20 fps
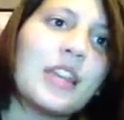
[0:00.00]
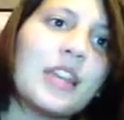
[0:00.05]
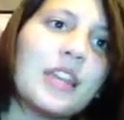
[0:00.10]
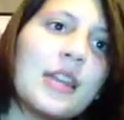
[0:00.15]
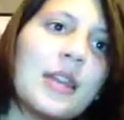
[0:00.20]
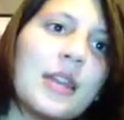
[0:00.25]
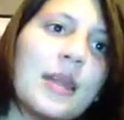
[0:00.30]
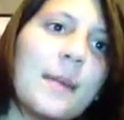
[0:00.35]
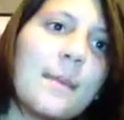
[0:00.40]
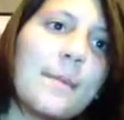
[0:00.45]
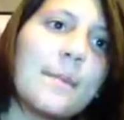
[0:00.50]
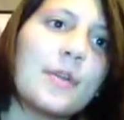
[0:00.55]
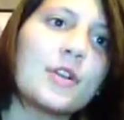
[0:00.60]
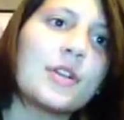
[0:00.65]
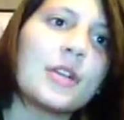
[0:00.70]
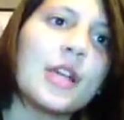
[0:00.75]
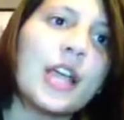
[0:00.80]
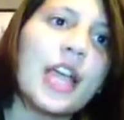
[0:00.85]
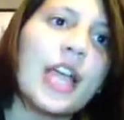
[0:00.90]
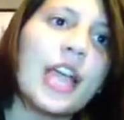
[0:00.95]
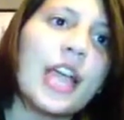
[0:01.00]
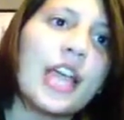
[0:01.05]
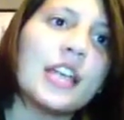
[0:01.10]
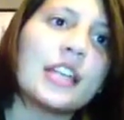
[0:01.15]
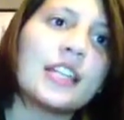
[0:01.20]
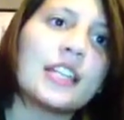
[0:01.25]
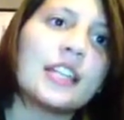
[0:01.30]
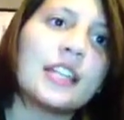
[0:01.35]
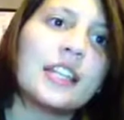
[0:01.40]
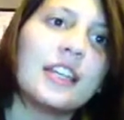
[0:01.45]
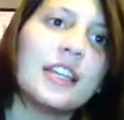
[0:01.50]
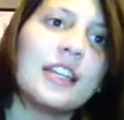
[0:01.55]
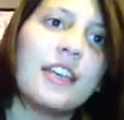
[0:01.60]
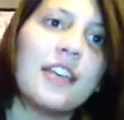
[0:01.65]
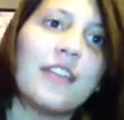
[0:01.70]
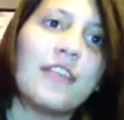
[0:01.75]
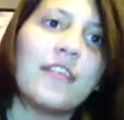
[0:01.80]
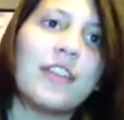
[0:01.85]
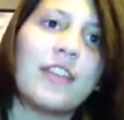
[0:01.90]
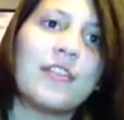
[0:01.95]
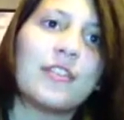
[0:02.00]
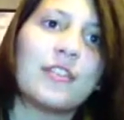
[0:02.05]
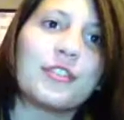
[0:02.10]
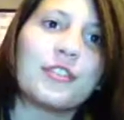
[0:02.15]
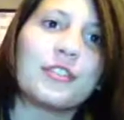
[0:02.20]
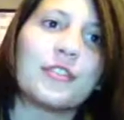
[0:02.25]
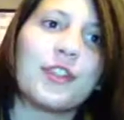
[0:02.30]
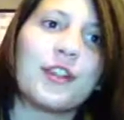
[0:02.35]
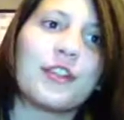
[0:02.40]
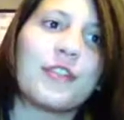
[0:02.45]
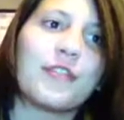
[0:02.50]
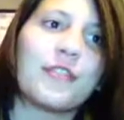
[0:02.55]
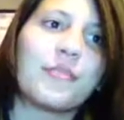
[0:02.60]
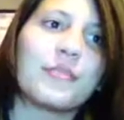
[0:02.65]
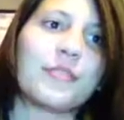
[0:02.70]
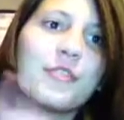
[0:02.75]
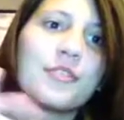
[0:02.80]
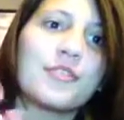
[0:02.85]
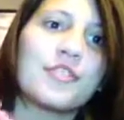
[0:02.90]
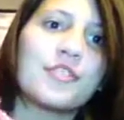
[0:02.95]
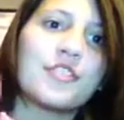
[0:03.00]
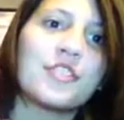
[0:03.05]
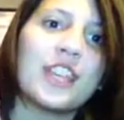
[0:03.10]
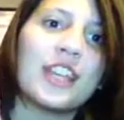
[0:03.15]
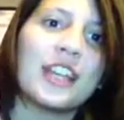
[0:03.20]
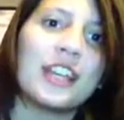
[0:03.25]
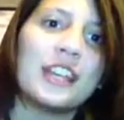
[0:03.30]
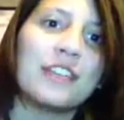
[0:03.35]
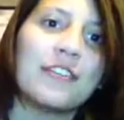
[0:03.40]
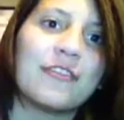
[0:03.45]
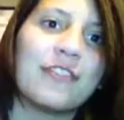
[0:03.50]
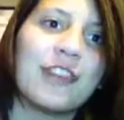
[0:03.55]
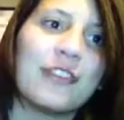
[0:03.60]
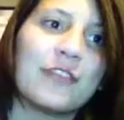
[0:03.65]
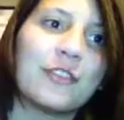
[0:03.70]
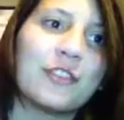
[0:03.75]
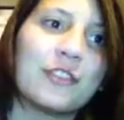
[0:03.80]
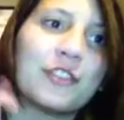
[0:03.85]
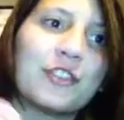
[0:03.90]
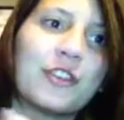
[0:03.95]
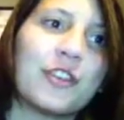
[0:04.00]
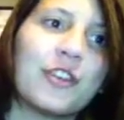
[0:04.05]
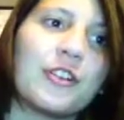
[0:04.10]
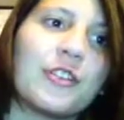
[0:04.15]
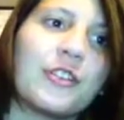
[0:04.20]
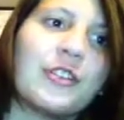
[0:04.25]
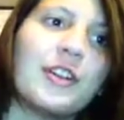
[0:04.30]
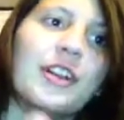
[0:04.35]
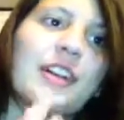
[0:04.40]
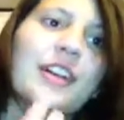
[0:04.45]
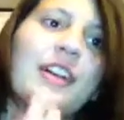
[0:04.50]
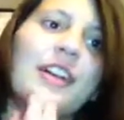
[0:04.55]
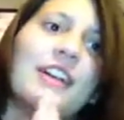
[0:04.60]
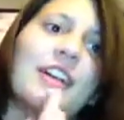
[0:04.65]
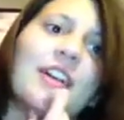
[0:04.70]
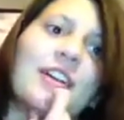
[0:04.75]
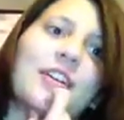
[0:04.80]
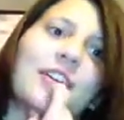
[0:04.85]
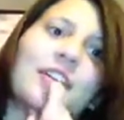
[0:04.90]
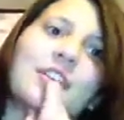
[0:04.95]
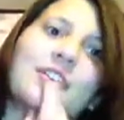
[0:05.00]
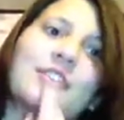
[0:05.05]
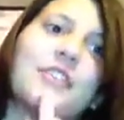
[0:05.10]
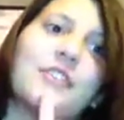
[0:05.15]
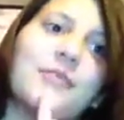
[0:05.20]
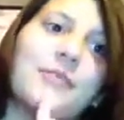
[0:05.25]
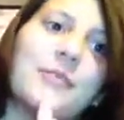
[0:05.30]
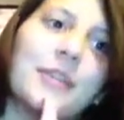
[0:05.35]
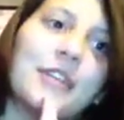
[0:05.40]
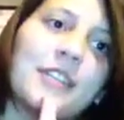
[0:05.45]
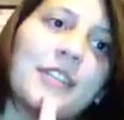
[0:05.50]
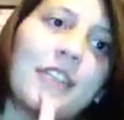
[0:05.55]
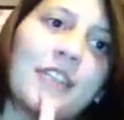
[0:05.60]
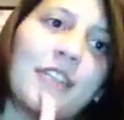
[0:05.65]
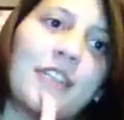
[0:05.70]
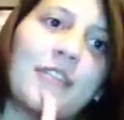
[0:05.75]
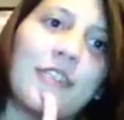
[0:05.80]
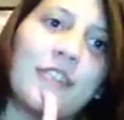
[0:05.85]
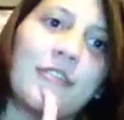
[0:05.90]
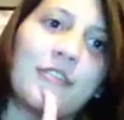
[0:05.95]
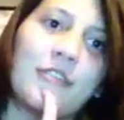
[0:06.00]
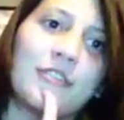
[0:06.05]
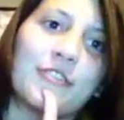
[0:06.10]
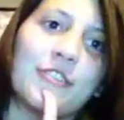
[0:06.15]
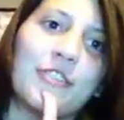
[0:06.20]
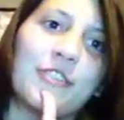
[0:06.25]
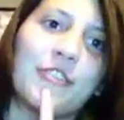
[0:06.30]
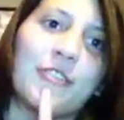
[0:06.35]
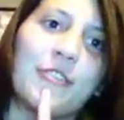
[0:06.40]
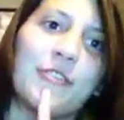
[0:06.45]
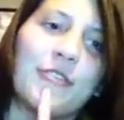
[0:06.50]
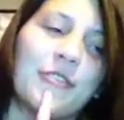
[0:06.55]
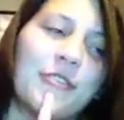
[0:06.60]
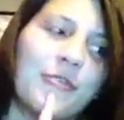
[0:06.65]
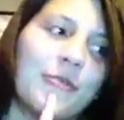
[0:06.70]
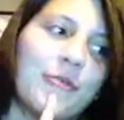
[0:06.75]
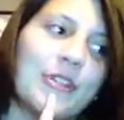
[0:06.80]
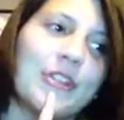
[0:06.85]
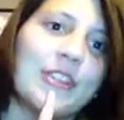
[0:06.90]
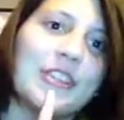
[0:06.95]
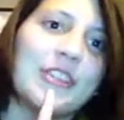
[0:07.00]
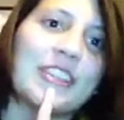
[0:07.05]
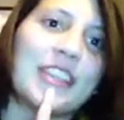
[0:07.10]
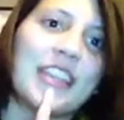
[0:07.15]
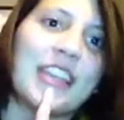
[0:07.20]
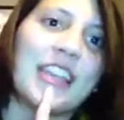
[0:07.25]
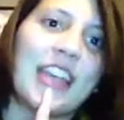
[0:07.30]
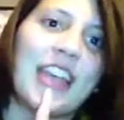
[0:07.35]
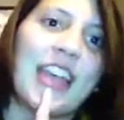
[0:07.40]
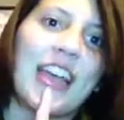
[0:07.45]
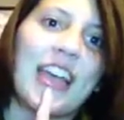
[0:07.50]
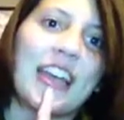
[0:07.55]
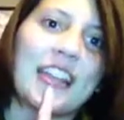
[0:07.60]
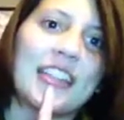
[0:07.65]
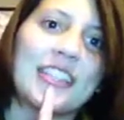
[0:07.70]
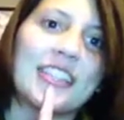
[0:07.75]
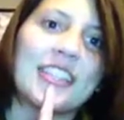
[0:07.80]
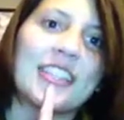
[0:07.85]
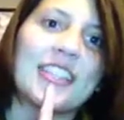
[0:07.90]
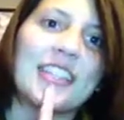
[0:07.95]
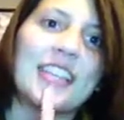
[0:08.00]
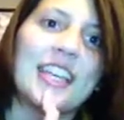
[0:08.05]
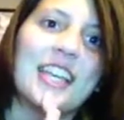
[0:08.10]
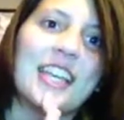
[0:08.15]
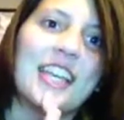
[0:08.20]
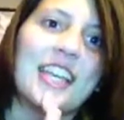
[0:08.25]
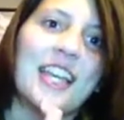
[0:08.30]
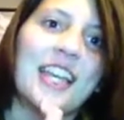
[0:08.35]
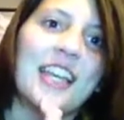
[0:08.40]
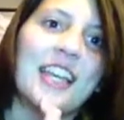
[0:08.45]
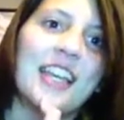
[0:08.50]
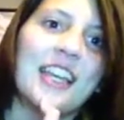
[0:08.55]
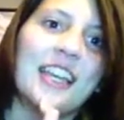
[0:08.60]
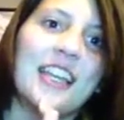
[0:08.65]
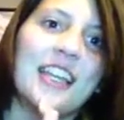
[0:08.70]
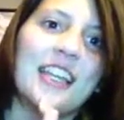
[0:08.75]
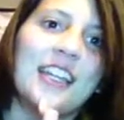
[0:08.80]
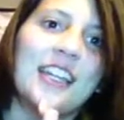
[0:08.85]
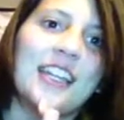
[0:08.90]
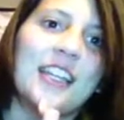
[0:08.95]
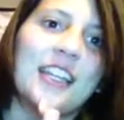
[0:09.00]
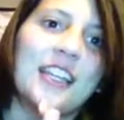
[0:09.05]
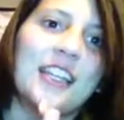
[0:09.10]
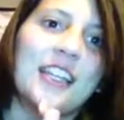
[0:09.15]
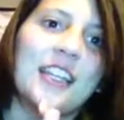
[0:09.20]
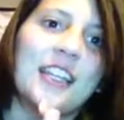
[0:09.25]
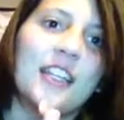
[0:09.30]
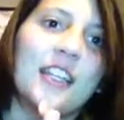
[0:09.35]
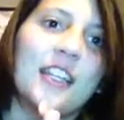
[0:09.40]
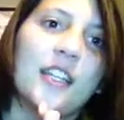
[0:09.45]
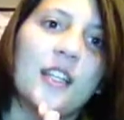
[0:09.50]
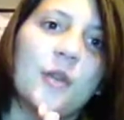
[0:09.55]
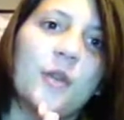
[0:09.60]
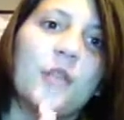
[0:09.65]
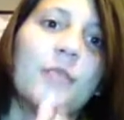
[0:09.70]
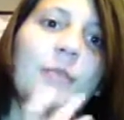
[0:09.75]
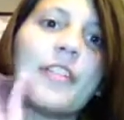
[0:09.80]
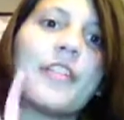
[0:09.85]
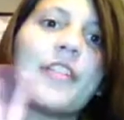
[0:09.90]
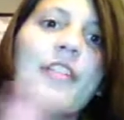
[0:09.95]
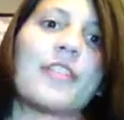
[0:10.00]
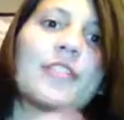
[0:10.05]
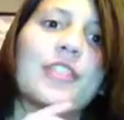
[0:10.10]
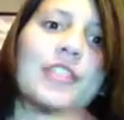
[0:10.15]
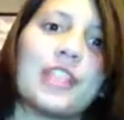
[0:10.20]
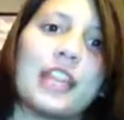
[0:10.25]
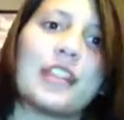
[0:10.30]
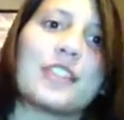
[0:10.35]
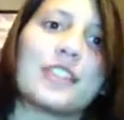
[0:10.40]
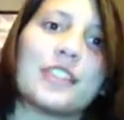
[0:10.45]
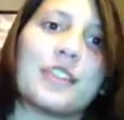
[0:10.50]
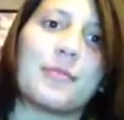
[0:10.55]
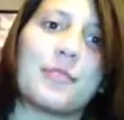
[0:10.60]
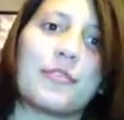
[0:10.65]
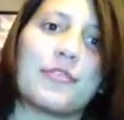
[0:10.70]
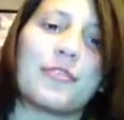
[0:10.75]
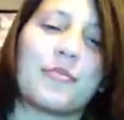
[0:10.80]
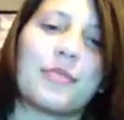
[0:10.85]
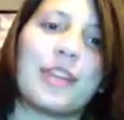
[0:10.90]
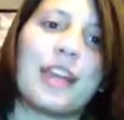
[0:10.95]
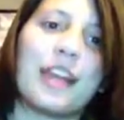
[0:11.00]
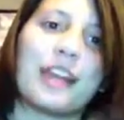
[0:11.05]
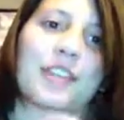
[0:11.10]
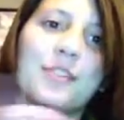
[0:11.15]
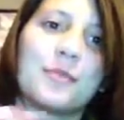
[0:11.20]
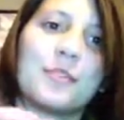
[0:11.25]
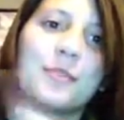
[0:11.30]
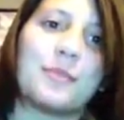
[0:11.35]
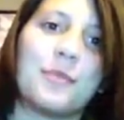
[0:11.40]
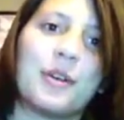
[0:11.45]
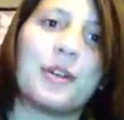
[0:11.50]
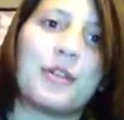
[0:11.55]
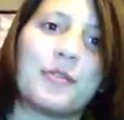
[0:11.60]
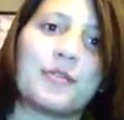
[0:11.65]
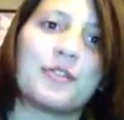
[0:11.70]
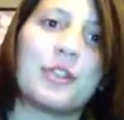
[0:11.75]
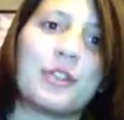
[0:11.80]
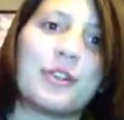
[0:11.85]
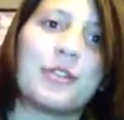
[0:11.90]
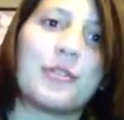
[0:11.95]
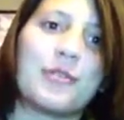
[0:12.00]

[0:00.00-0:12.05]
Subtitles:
Number 8. Favorite song from your second favorite show? Okay, so my second favorite show was Cats, and, well, my favorite dance number from Cats was Mungo Jerry and